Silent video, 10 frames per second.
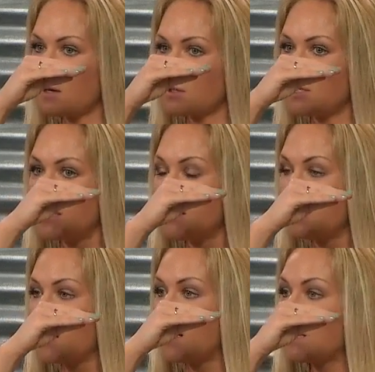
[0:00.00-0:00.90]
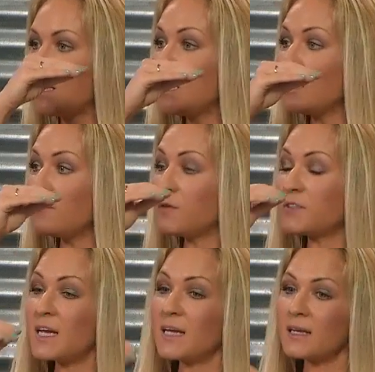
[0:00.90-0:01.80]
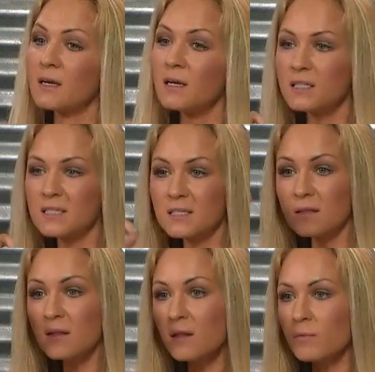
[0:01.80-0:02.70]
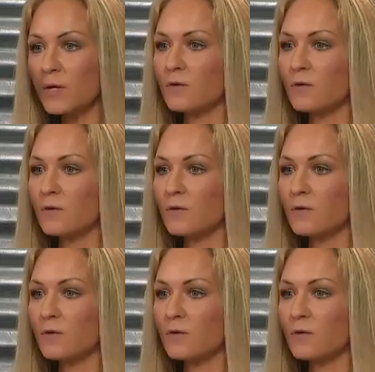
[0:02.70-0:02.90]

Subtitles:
underneath that. If you've taken just a little bit